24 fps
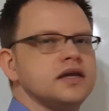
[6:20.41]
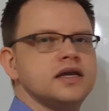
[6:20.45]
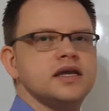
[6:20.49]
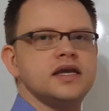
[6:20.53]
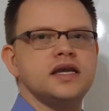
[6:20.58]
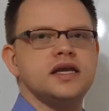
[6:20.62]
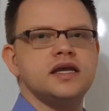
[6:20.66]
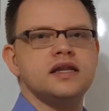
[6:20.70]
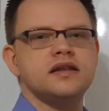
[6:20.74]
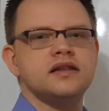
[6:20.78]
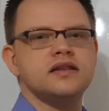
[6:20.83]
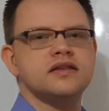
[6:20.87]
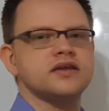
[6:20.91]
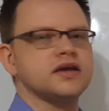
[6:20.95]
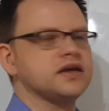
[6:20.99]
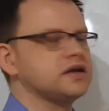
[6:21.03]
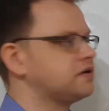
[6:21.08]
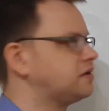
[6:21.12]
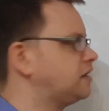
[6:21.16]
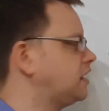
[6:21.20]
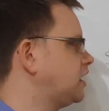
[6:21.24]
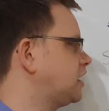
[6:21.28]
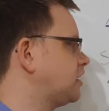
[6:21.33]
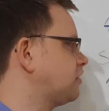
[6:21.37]
in
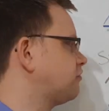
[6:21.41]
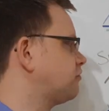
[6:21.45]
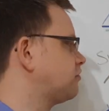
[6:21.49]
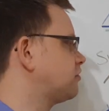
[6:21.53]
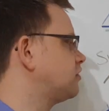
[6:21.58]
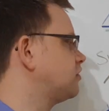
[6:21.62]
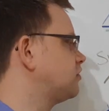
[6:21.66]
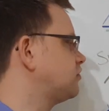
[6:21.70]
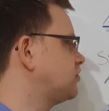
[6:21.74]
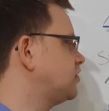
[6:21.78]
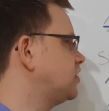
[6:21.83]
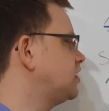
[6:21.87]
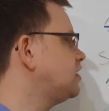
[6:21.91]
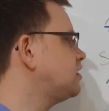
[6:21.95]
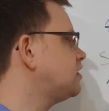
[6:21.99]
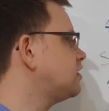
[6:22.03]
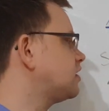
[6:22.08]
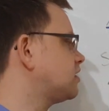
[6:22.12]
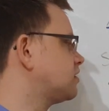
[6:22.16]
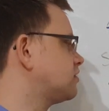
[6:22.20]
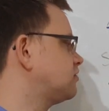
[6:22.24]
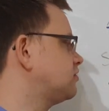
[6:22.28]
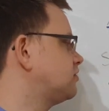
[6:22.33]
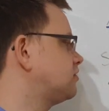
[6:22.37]
their efforts, in
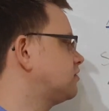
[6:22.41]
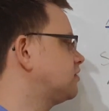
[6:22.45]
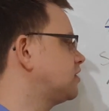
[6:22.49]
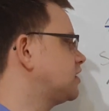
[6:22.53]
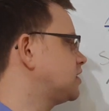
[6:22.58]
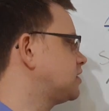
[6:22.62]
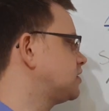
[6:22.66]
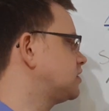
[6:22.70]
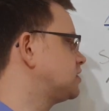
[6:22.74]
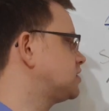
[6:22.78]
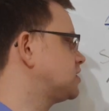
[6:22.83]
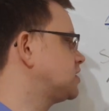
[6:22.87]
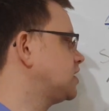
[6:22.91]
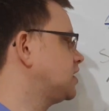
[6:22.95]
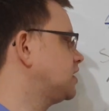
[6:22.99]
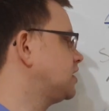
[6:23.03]
their strategy,